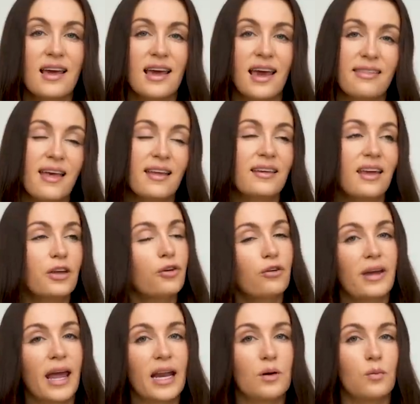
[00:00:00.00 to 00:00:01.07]
and then can
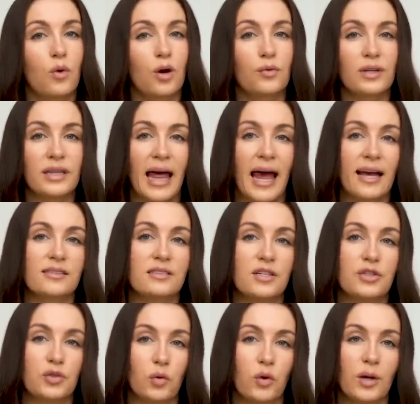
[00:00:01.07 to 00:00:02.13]
create a more relaxed,
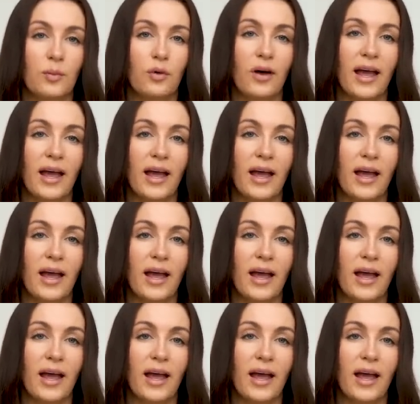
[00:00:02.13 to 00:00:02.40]
enjoyable,